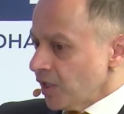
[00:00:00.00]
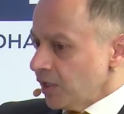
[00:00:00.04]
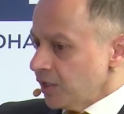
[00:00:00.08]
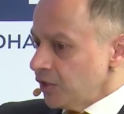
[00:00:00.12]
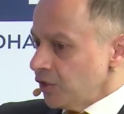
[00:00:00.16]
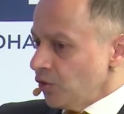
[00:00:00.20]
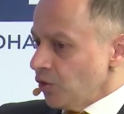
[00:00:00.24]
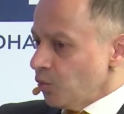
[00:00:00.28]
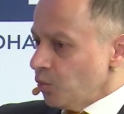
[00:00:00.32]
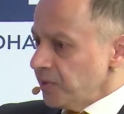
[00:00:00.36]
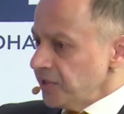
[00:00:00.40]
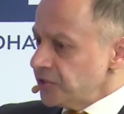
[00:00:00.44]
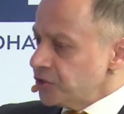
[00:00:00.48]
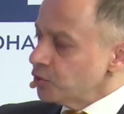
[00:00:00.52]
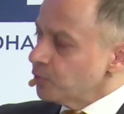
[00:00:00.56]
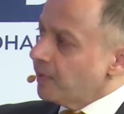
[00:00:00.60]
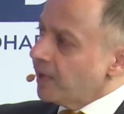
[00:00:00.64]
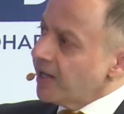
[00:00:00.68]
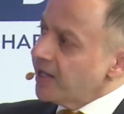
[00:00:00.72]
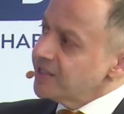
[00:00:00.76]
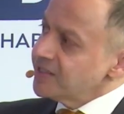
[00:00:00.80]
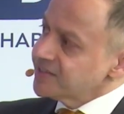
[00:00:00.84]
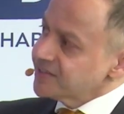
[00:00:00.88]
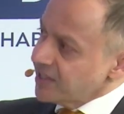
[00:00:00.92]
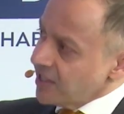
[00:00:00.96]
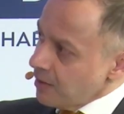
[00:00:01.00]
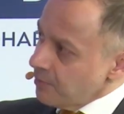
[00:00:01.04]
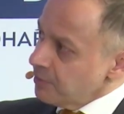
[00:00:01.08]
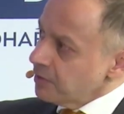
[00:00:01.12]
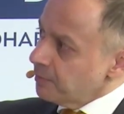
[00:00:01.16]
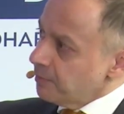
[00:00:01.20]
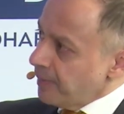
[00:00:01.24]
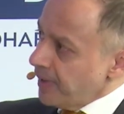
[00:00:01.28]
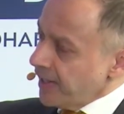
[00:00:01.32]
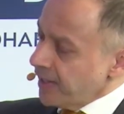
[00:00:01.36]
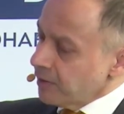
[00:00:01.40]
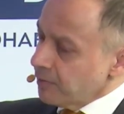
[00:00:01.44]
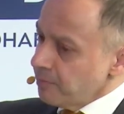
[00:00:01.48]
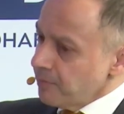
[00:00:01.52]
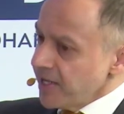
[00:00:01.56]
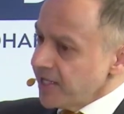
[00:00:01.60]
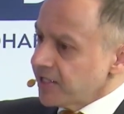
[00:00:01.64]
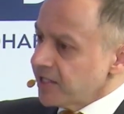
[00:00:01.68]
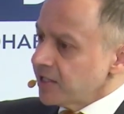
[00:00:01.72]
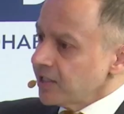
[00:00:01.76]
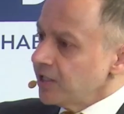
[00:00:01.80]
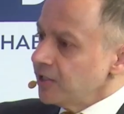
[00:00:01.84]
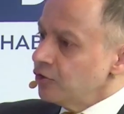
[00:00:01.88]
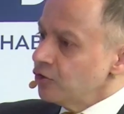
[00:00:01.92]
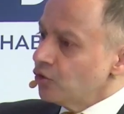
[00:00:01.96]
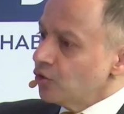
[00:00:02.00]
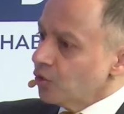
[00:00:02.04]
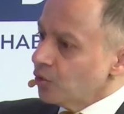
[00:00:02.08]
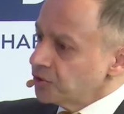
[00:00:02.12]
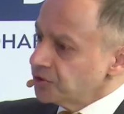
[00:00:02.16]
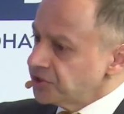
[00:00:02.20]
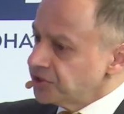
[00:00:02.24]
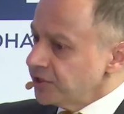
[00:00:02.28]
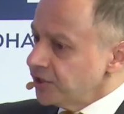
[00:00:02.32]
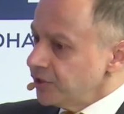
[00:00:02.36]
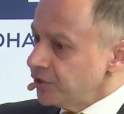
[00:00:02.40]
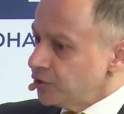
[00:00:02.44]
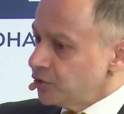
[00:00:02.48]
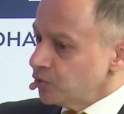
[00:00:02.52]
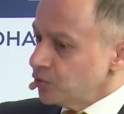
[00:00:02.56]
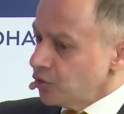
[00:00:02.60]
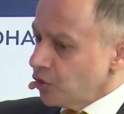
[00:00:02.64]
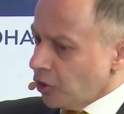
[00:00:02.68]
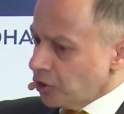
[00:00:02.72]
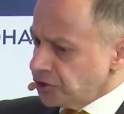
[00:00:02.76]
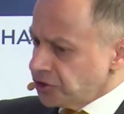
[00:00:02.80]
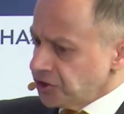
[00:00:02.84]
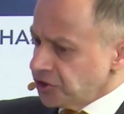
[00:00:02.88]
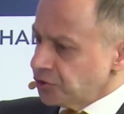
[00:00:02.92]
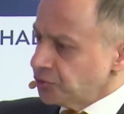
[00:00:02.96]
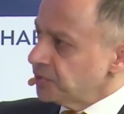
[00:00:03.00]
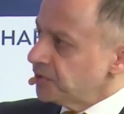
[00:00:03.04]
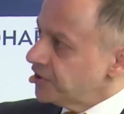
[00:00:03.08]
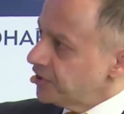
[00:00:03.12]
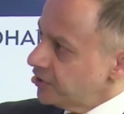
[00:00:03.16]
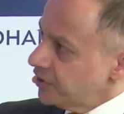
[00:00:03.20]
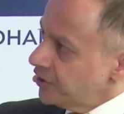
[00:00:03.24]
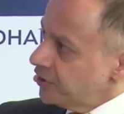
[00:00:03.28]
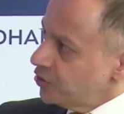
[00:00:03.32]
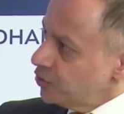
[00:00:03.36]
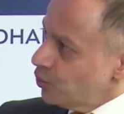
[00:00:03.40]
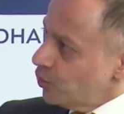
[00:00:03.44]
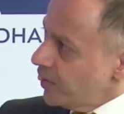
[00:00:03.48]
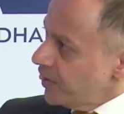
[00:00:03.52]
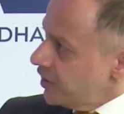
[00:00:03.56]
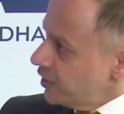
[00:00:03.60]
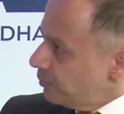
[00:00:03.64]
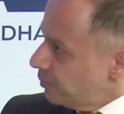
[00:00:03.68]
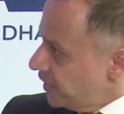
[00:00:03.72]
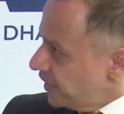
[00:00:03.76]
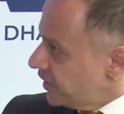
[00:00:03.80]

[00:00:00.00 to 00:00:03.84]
with Dubai Islamic Bank making inroads into not just within the UAE,